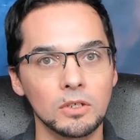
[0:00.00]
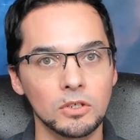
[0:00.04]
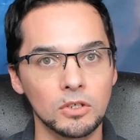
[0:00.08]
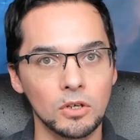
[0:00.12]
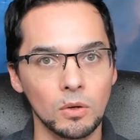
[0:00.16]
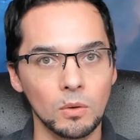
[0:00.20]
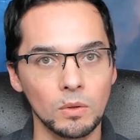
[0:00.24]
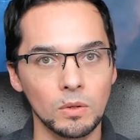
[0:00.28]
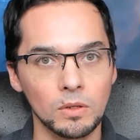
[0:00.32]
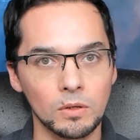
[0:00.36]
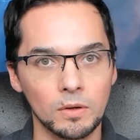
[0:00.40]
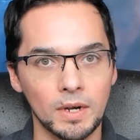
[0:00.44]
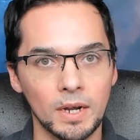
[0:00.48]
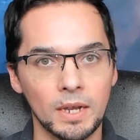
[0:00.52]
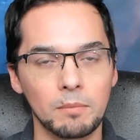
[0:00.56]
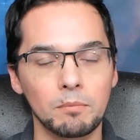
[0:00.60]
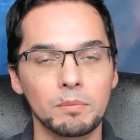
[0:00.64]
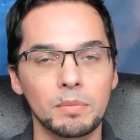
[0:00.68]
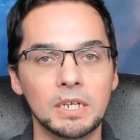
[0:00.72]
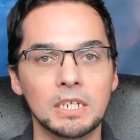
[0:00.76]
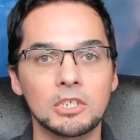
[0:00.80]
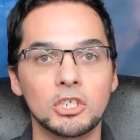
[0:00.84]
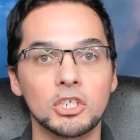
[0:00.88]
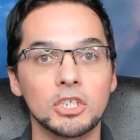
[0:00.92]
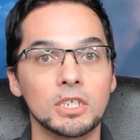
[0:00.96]
goal or
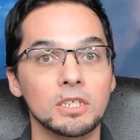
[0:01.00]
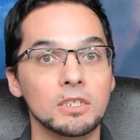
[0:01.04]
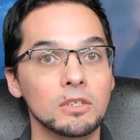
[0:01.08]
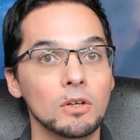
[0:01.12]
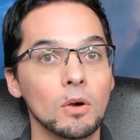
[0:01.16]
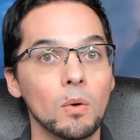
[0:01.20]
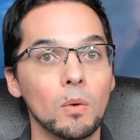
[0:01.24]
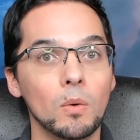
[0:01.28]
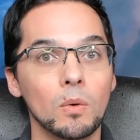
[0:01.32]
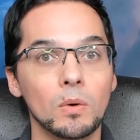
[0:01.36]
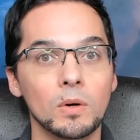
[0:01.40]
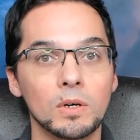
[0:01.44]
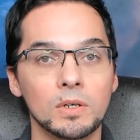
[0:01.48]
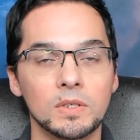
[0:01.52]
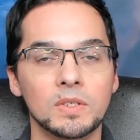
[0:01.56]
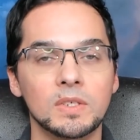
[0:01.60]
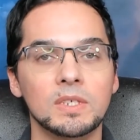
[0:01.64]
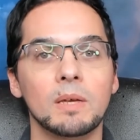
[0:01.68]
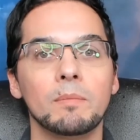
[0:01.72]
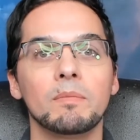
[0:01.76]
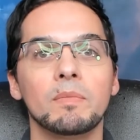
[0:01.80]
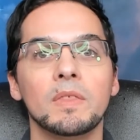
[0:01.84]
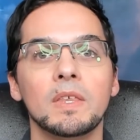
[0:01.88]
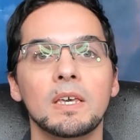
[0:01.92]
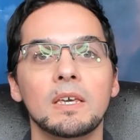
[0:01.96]
ambition or
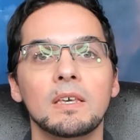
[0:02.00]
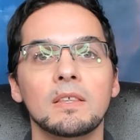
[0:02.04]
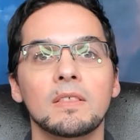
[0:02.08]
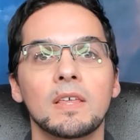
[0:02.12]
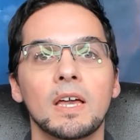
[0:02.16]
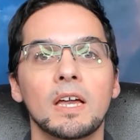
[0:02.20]
something